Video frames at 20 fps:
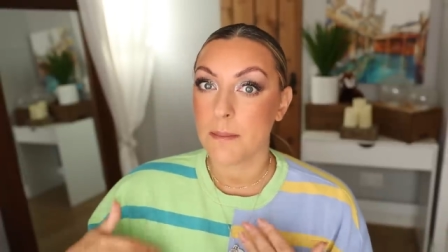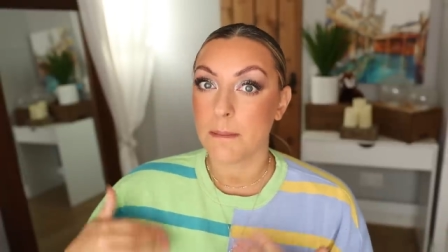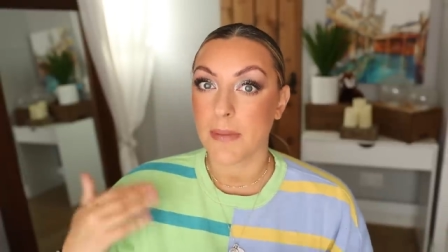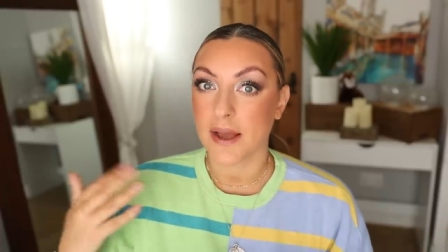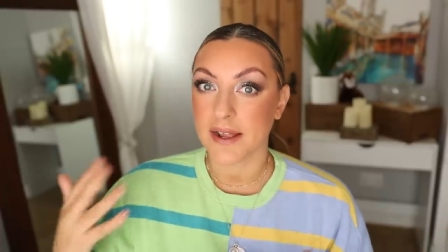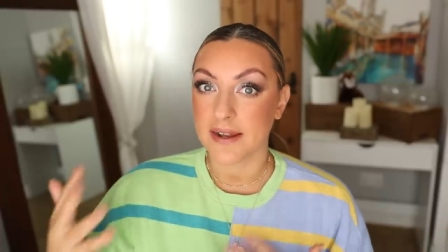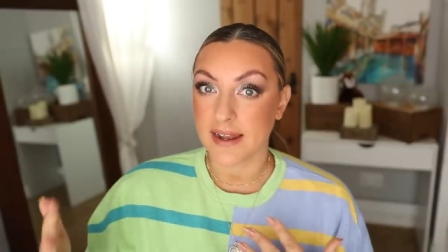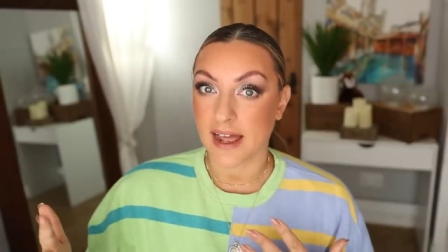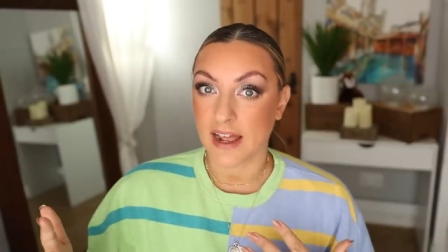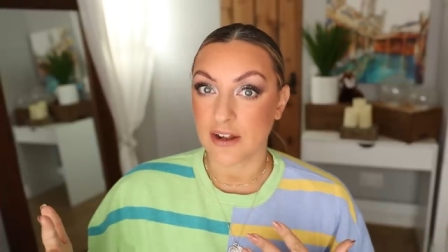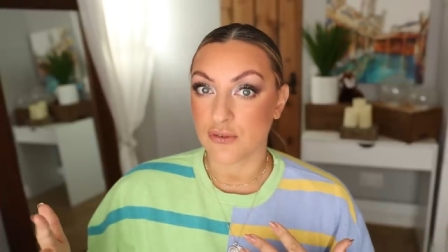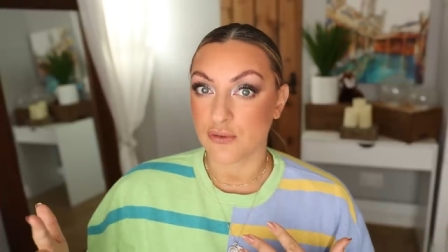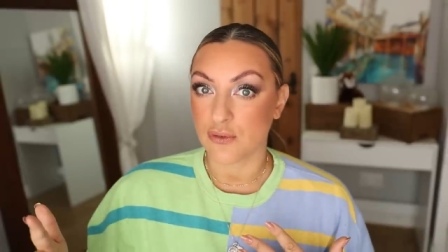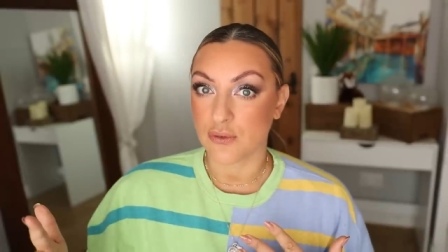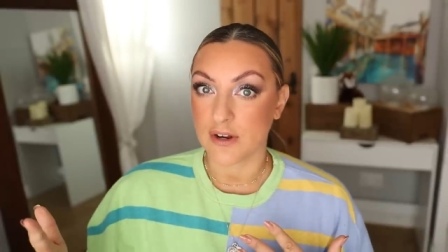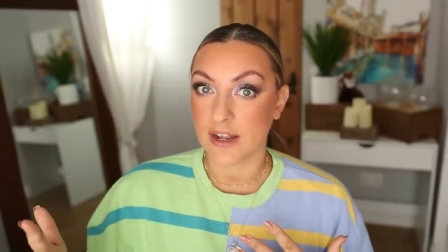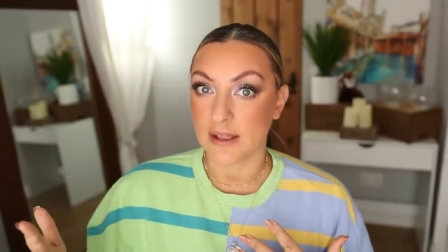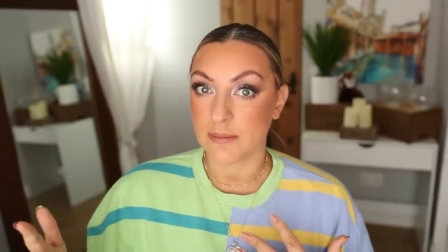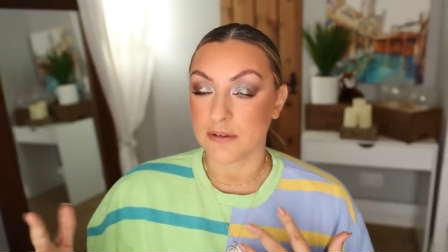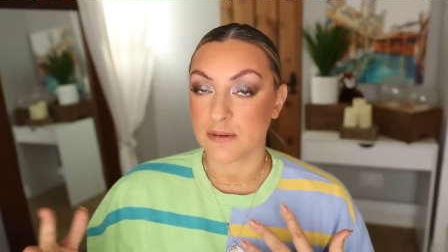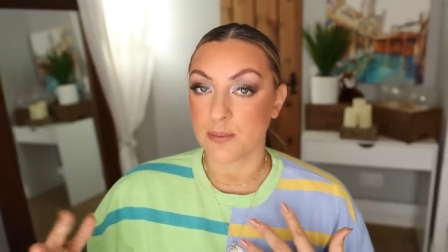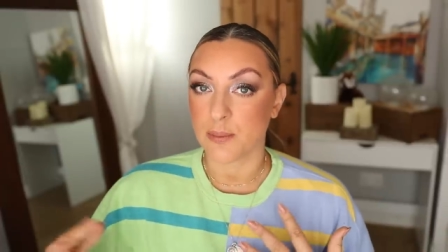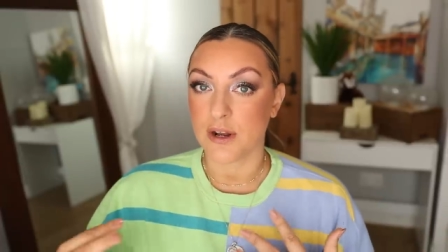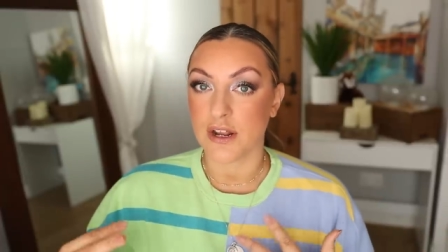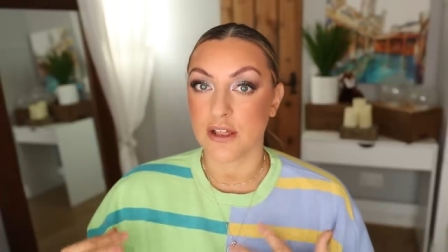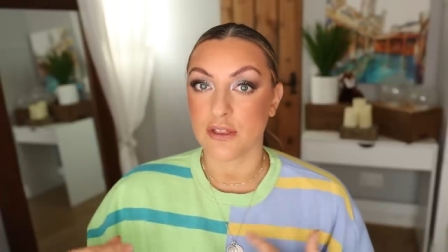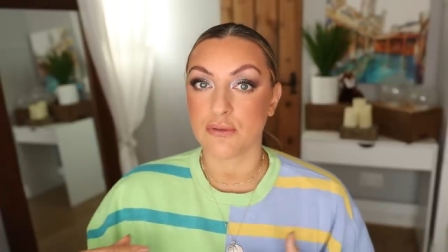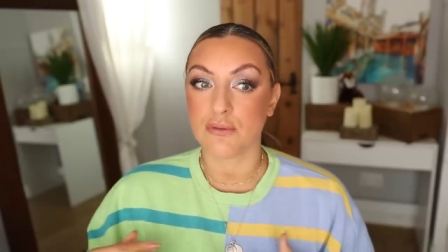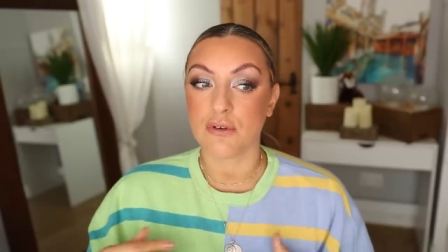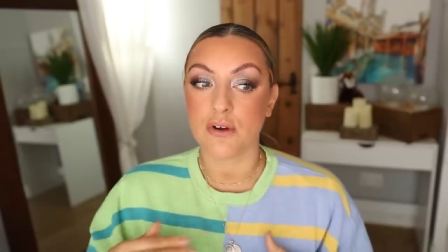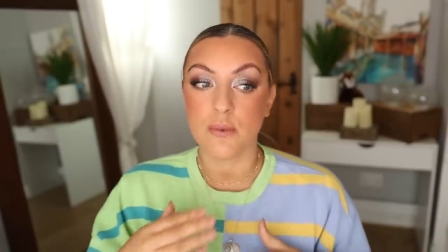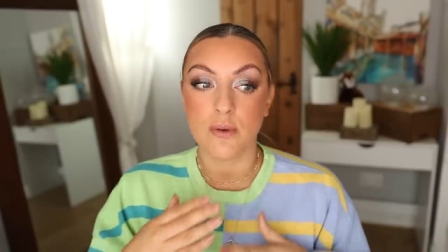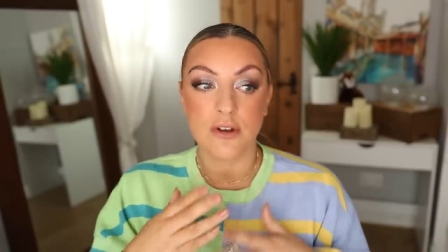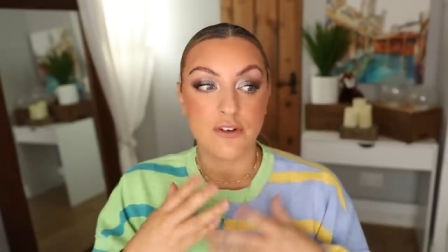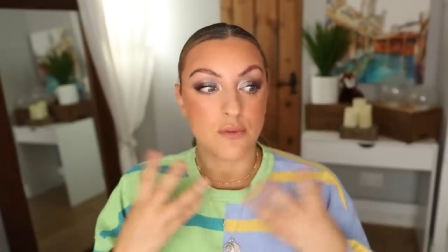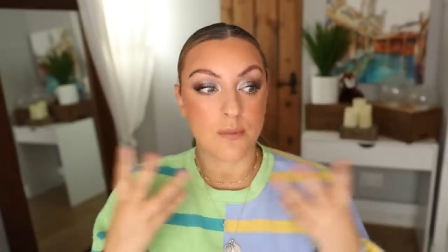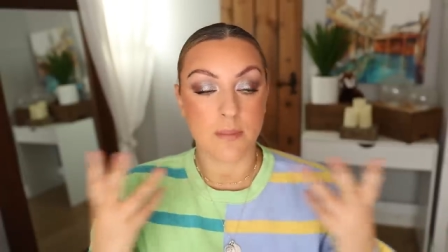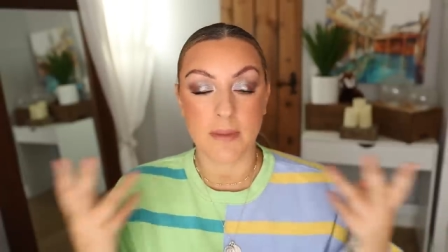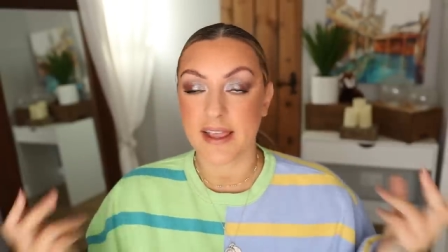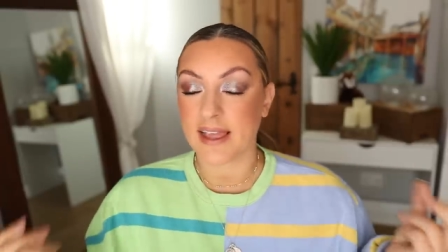my natural lips pulling through,
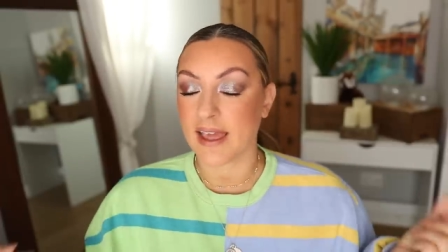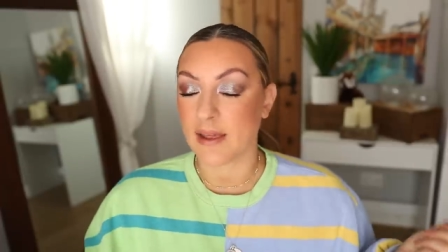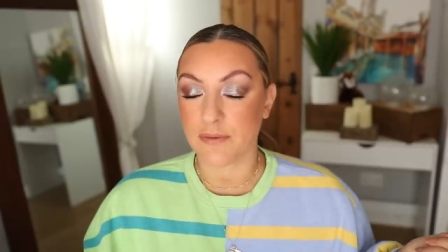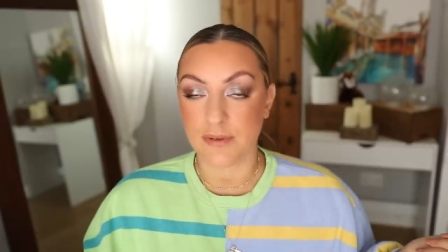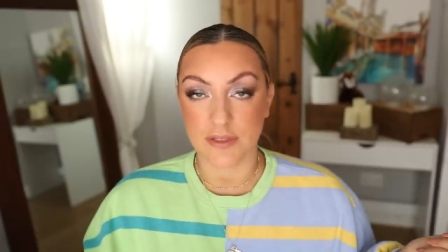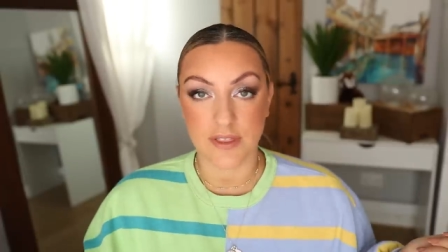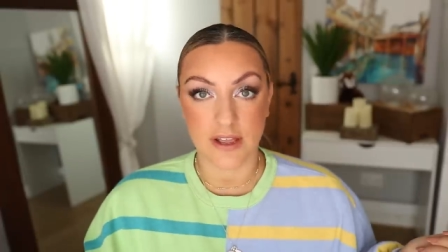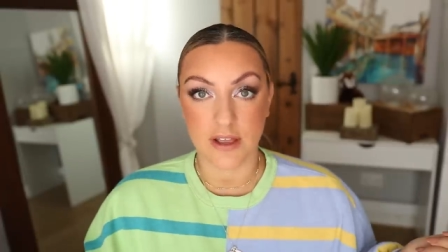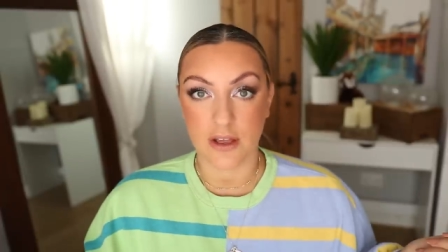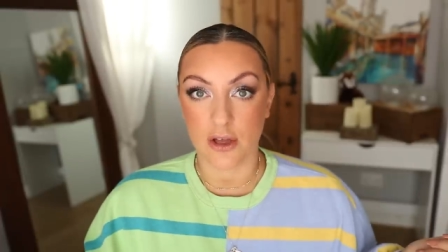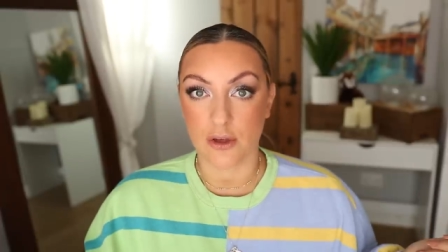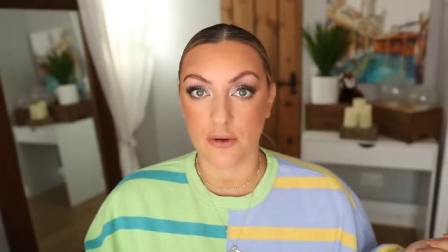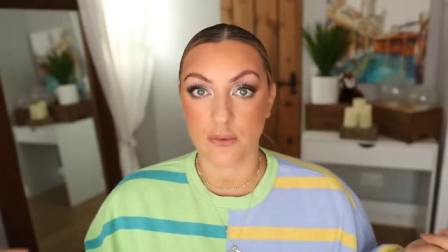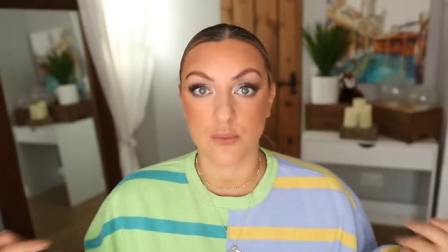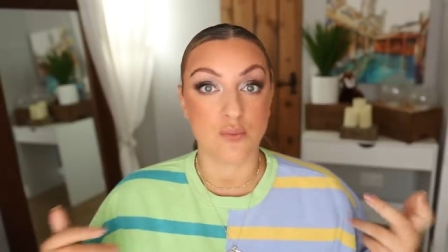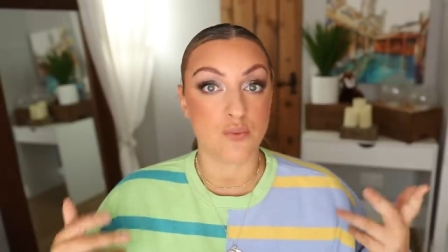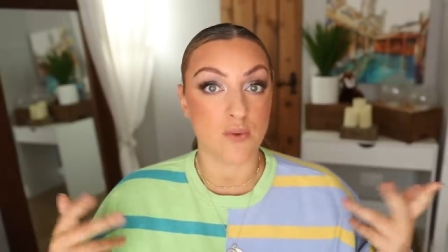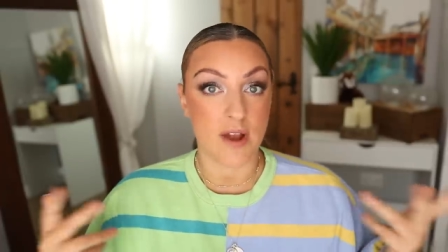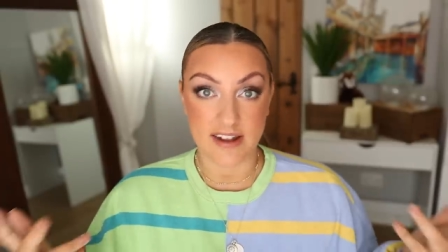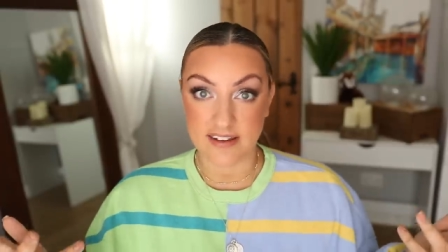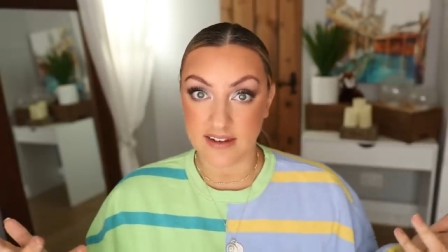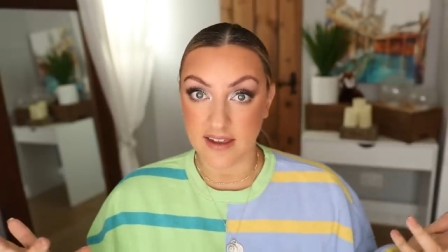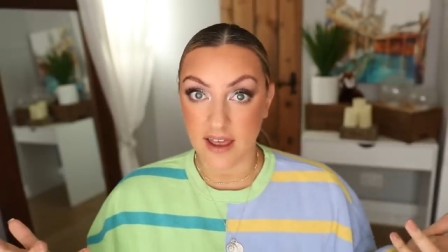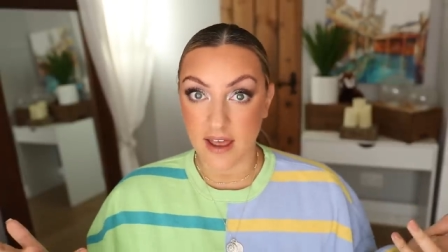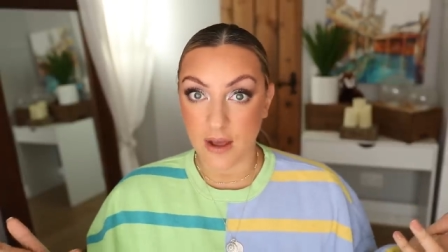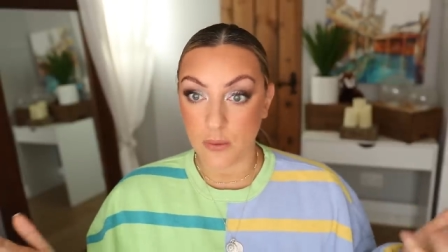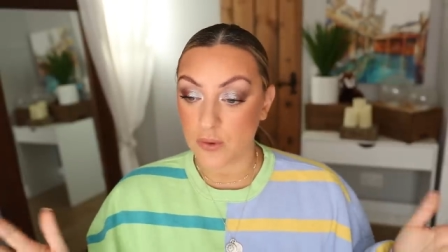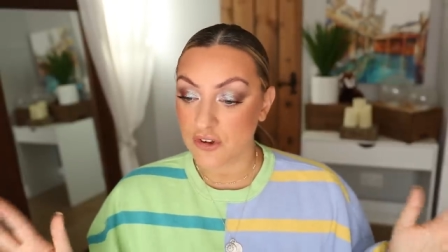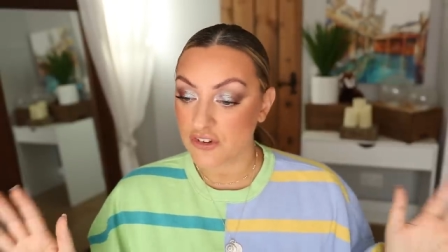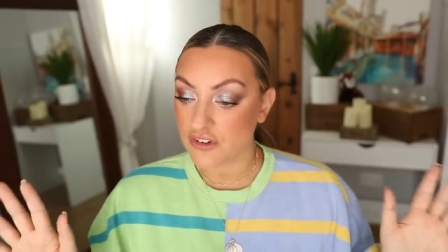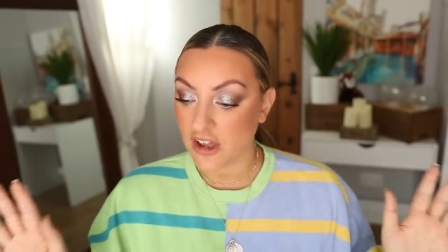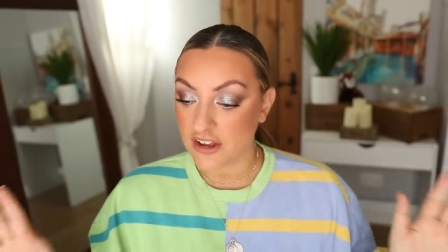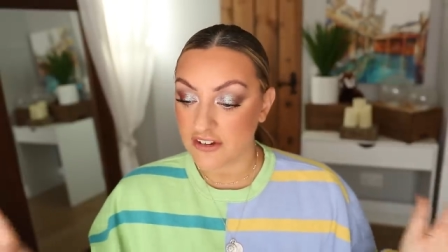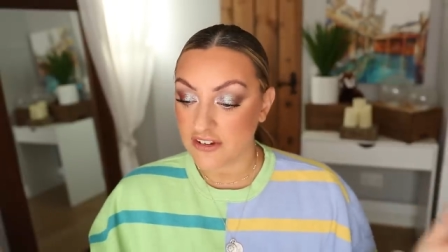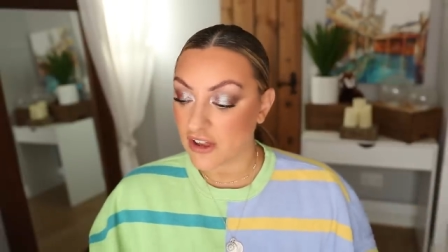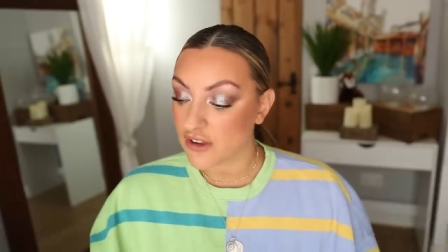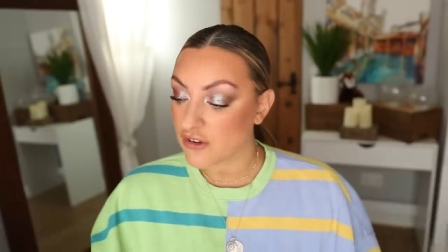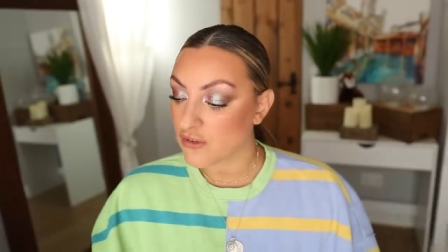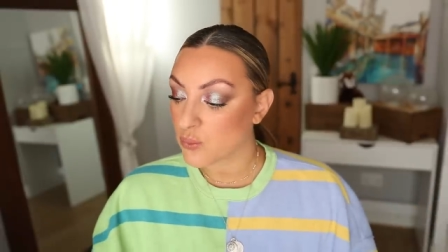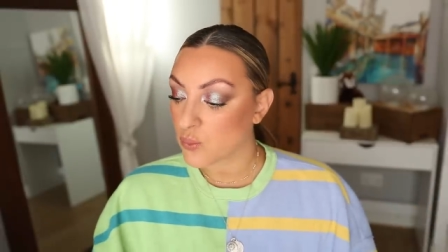which would make everything go redder, which I
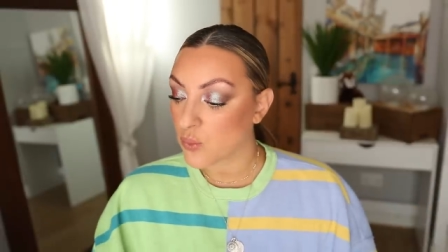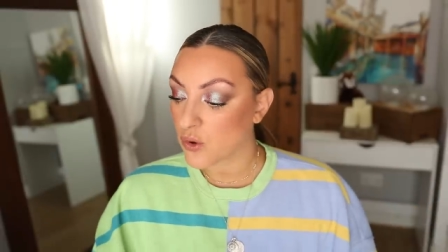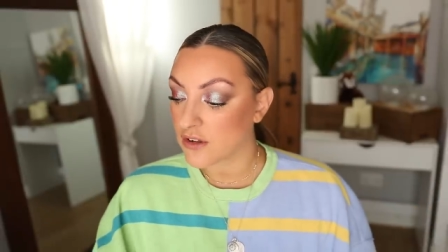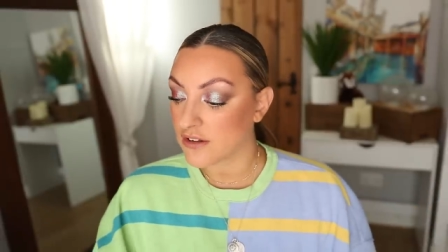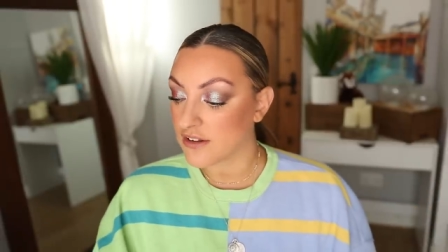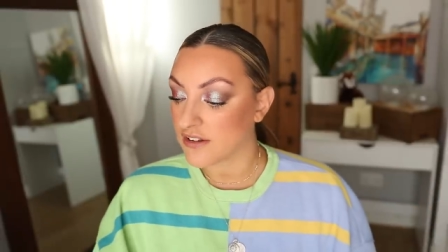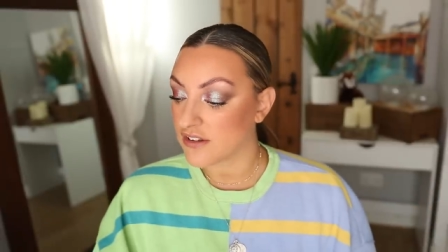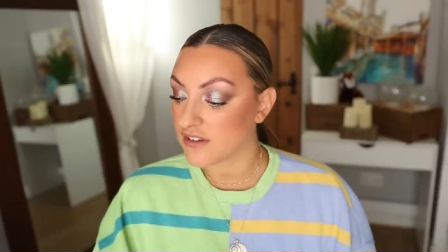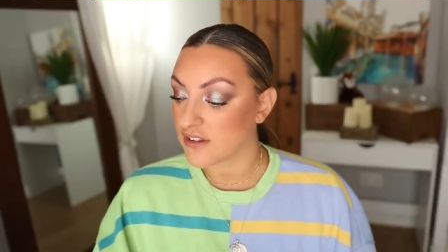don't want.